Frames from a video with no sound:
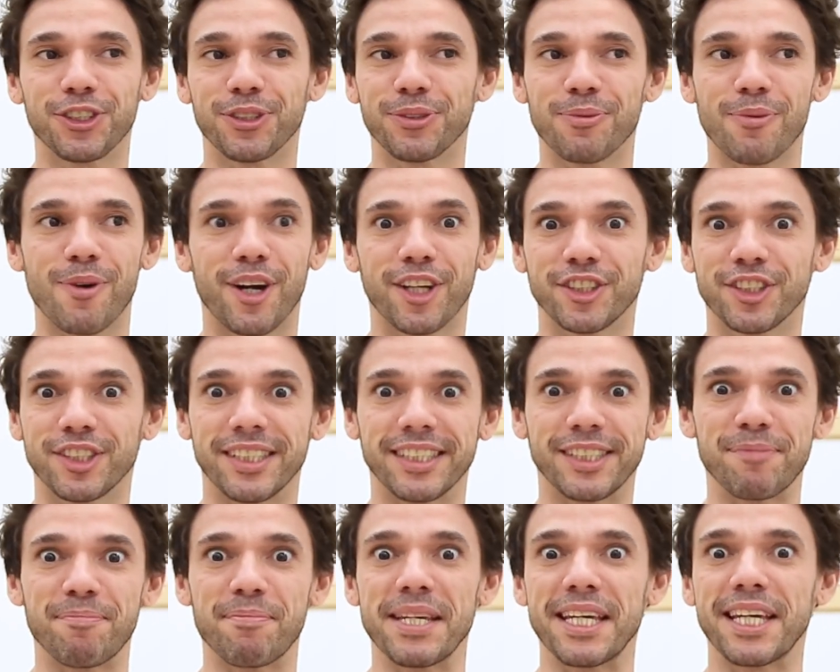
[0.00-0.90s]
to watch
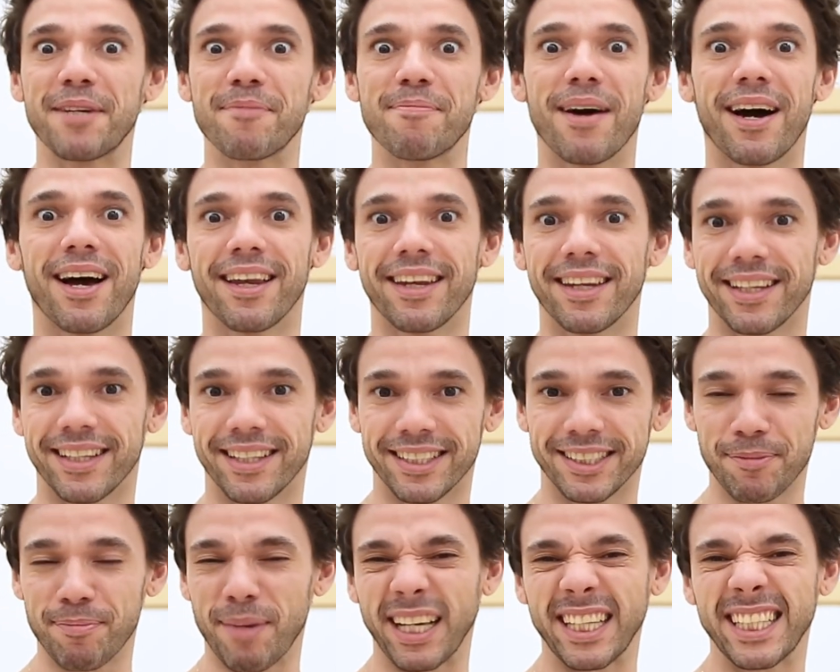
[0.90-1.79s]
this big
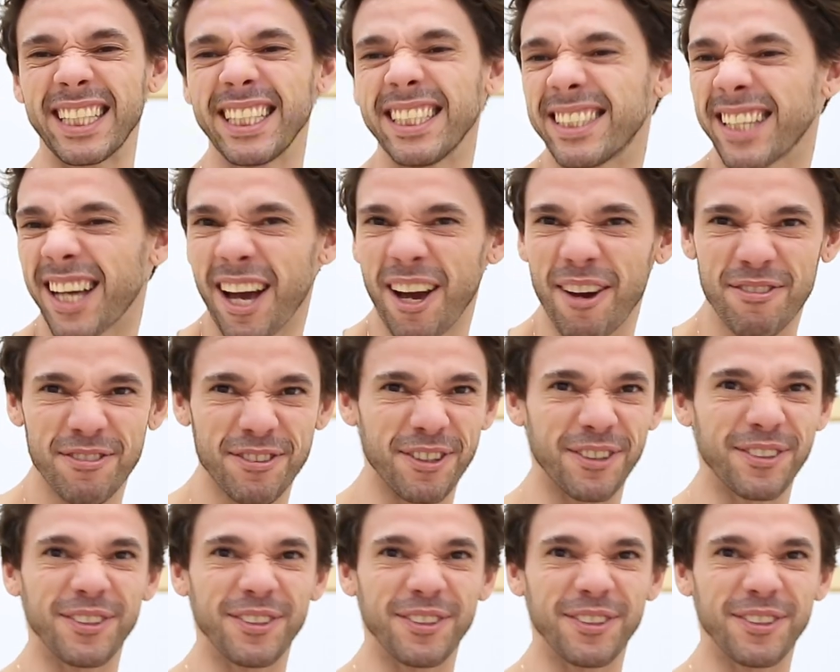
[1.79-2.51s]
ballet, Paquita